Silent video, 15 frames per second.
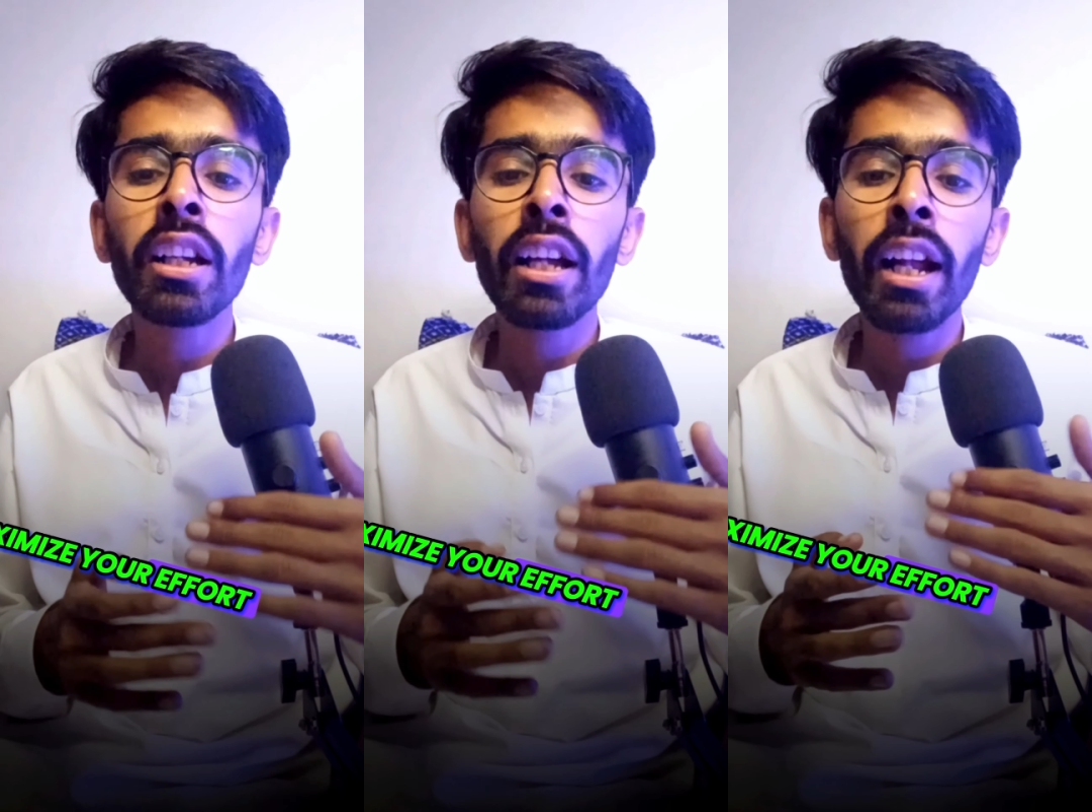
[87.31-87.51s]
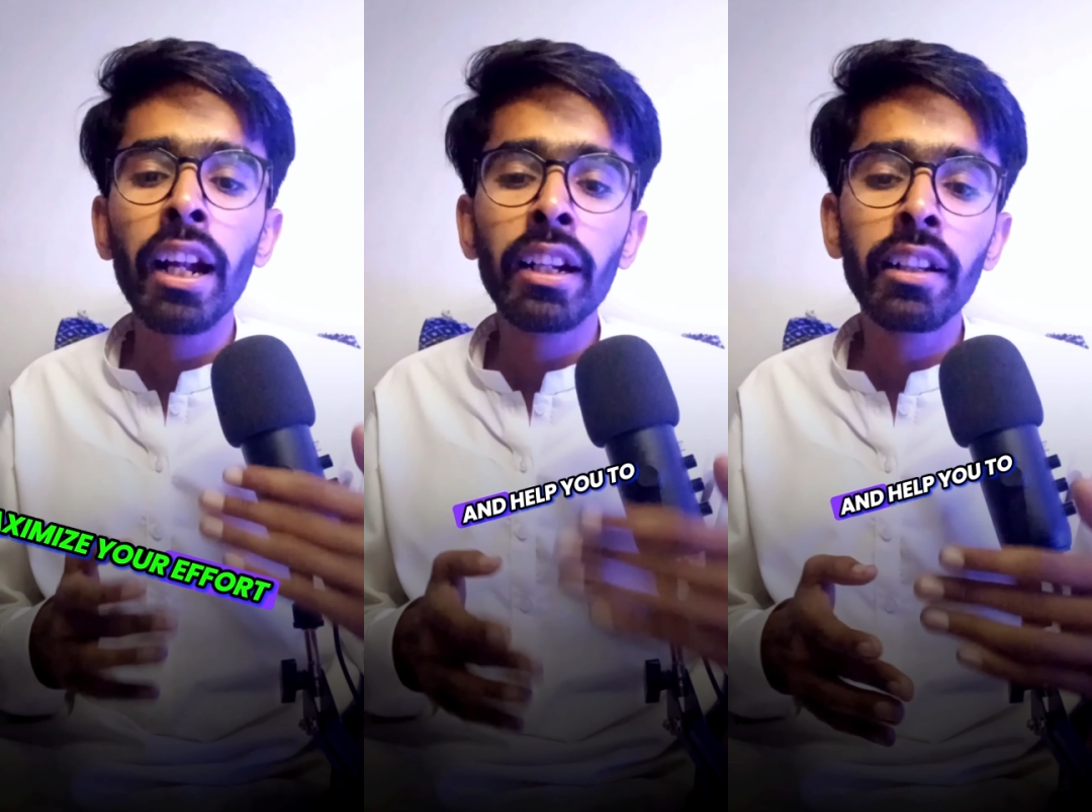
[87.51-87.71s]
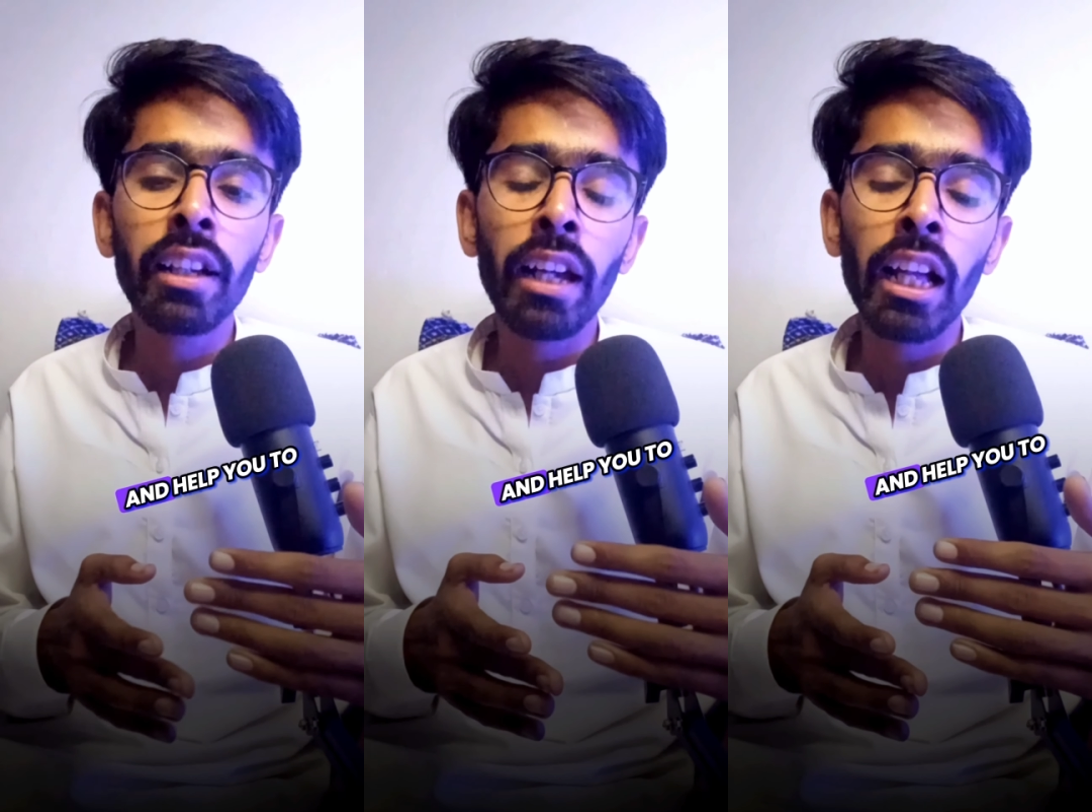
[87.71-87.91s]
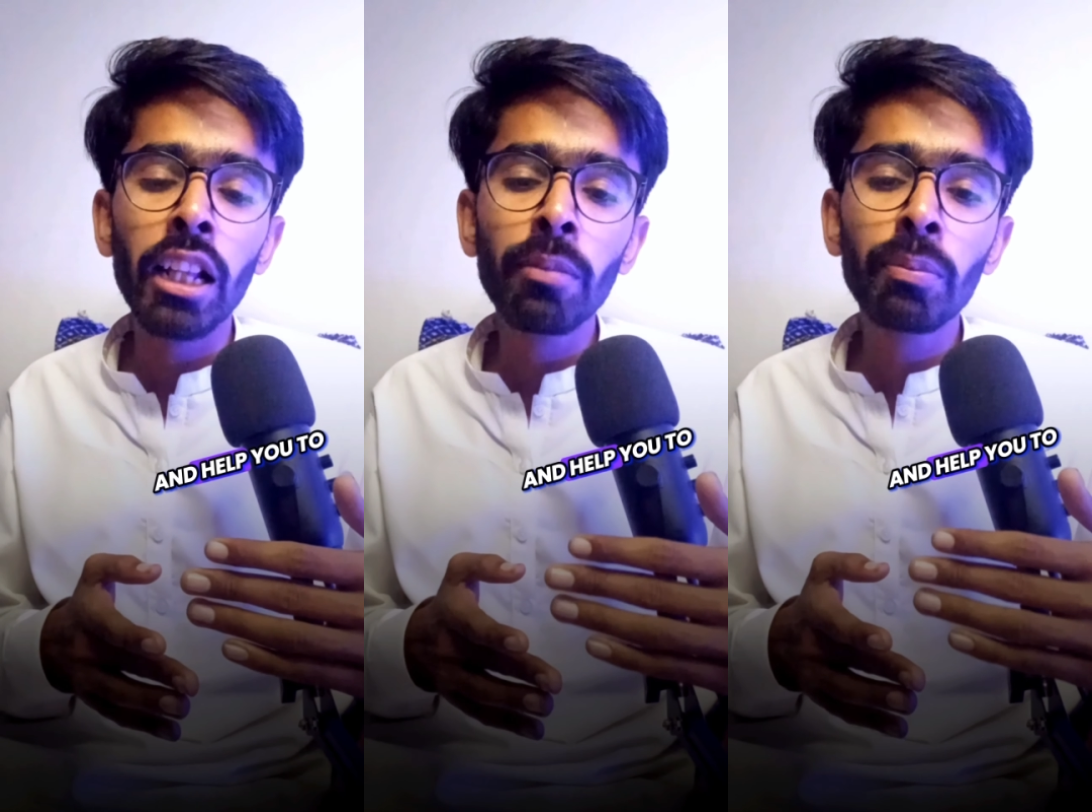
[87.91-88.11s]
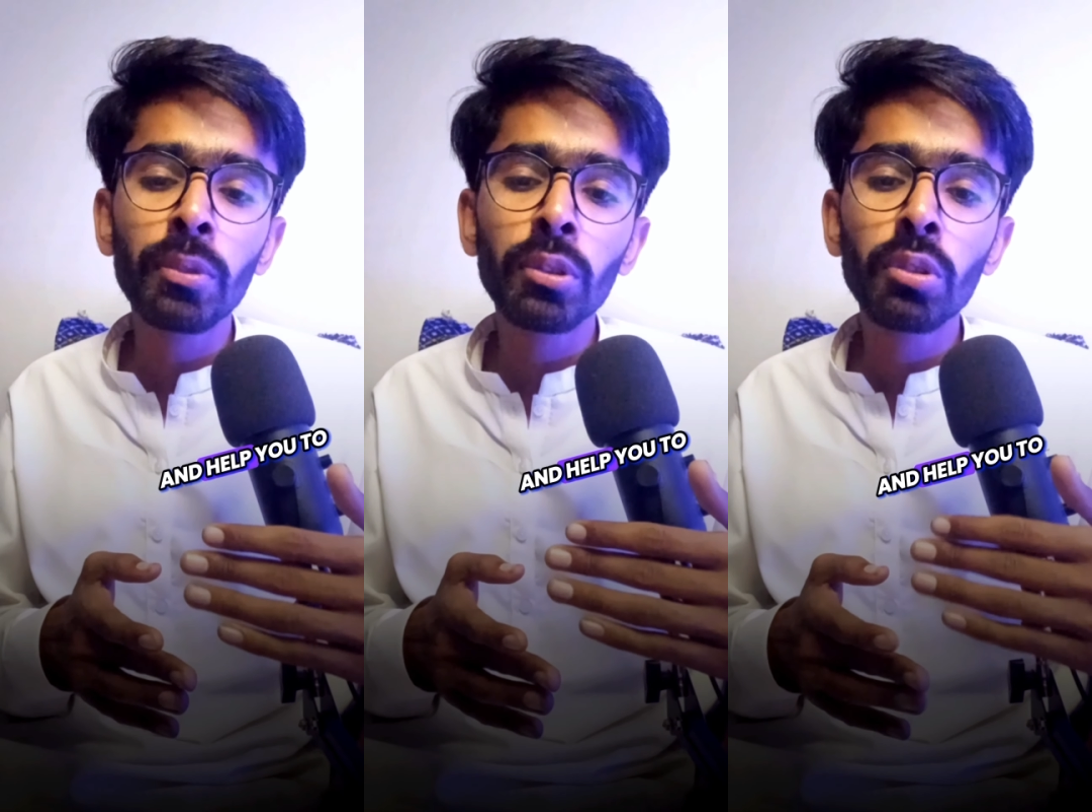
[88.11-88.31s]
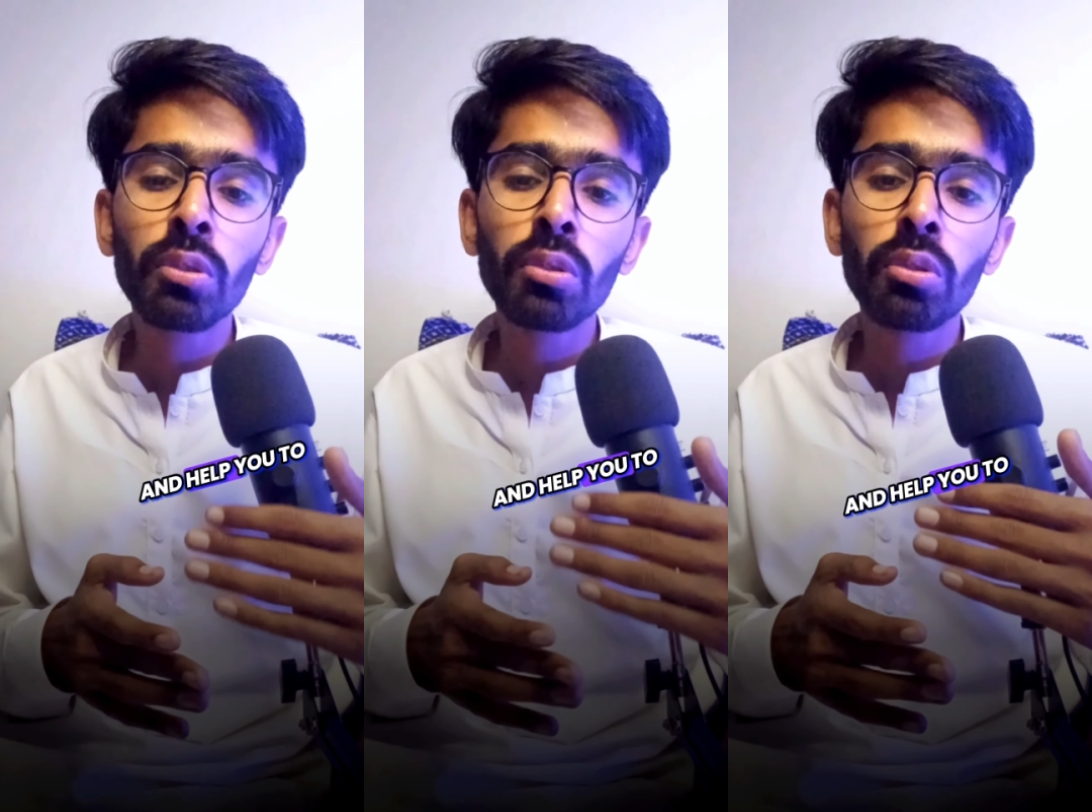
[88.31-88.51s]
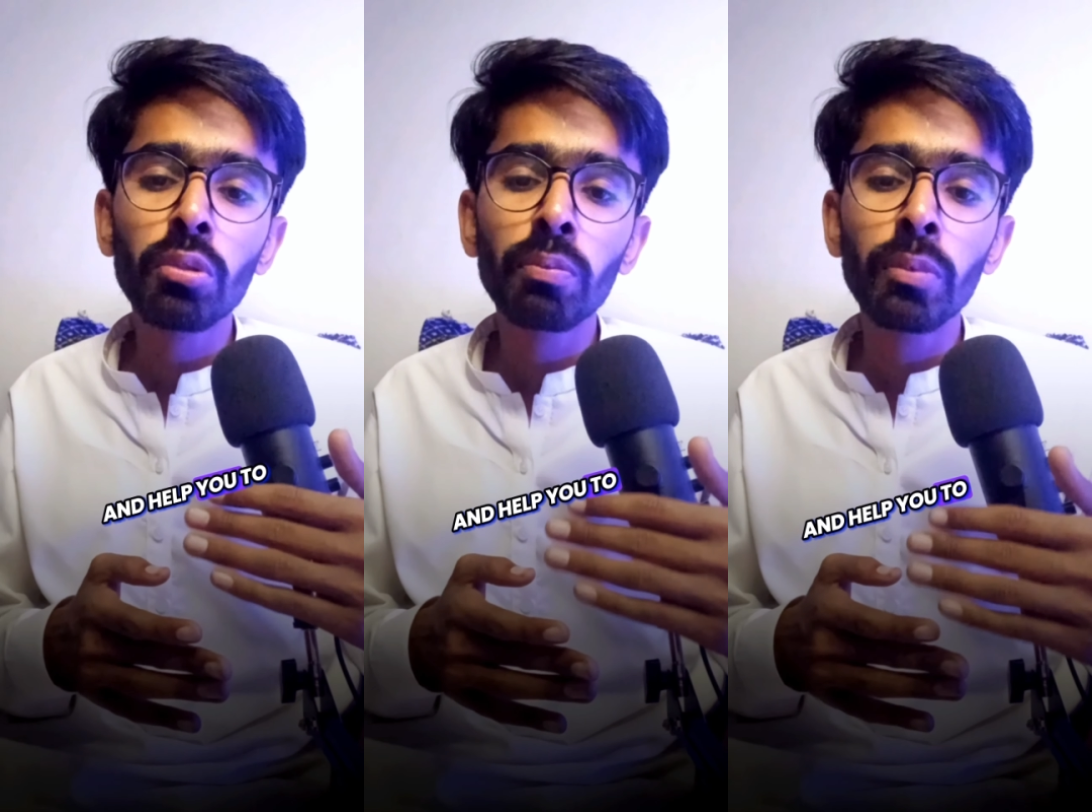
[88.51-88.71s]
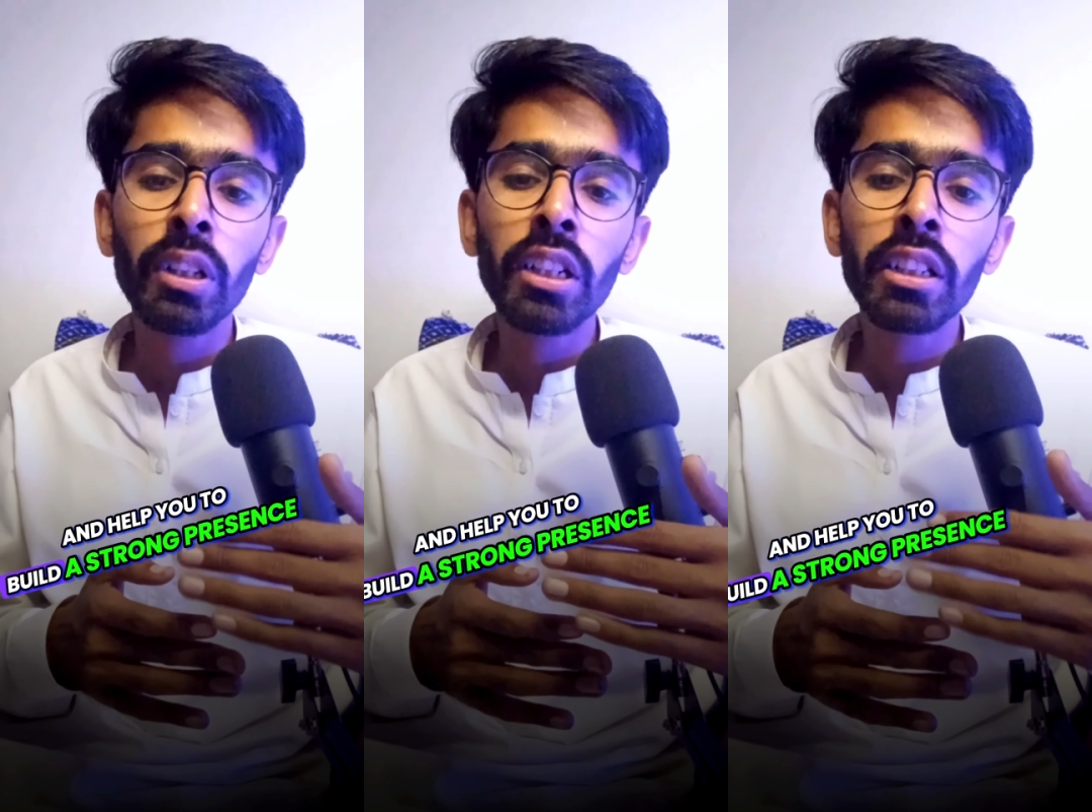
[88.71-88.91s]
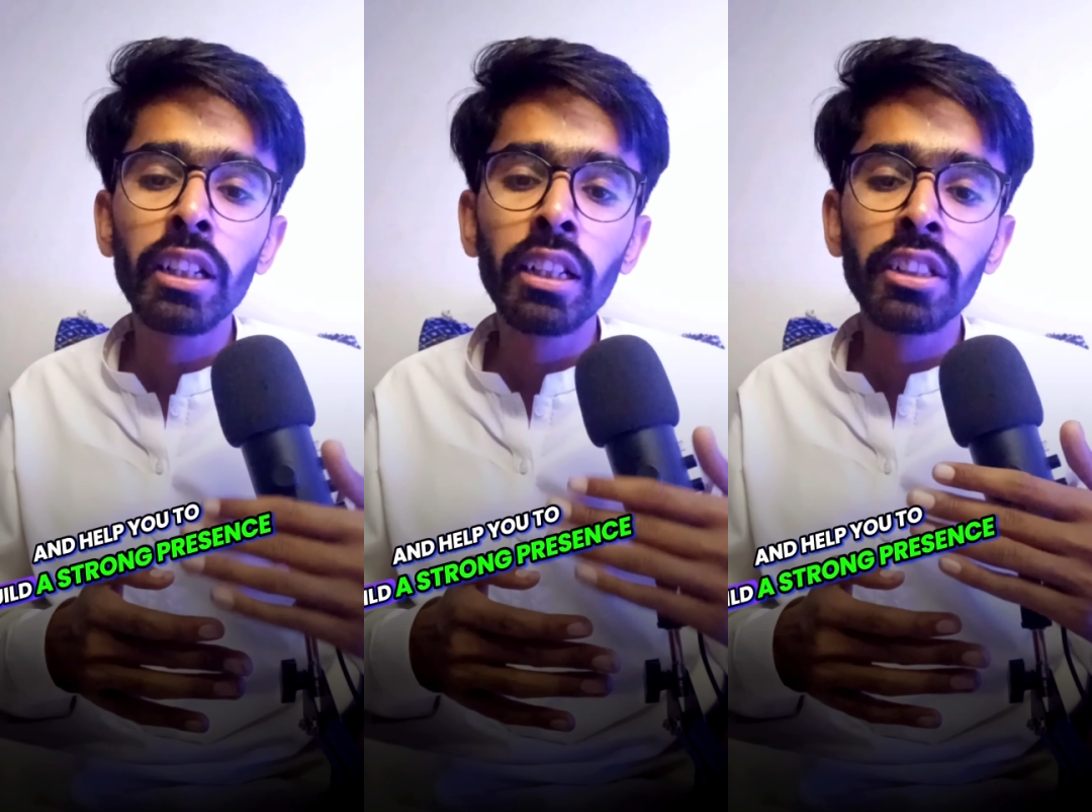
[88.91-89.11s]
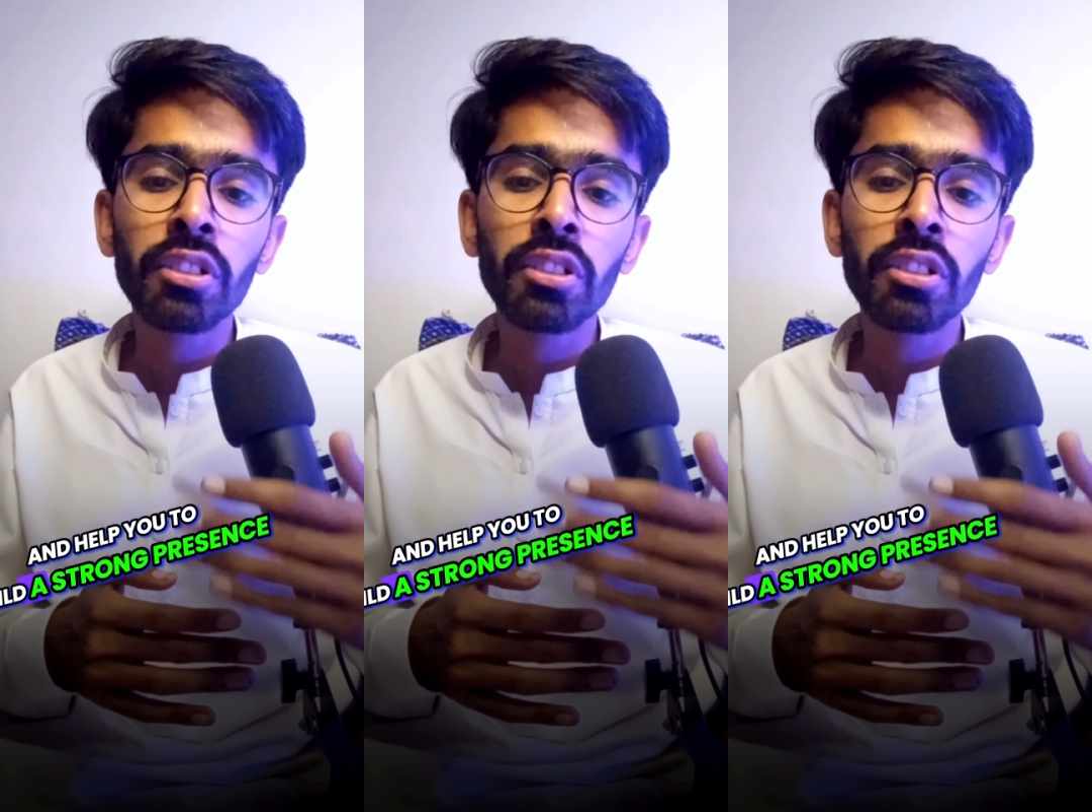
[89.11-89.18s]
and help you to build a